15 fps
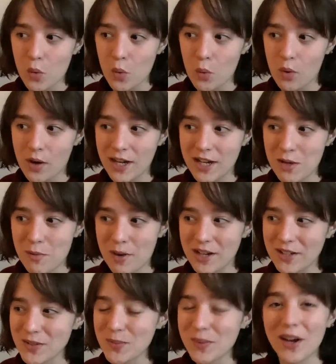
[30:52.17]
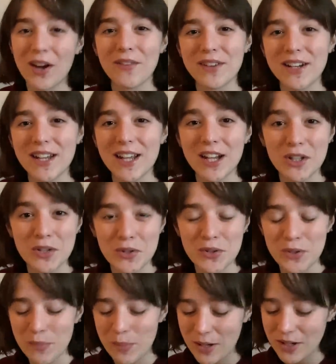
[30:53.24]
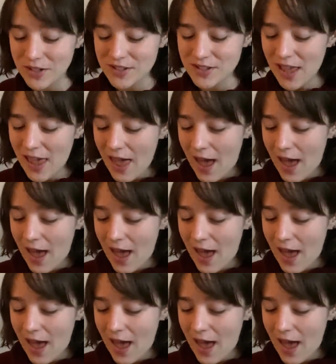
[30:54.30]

or anywhere else, we are reading two books.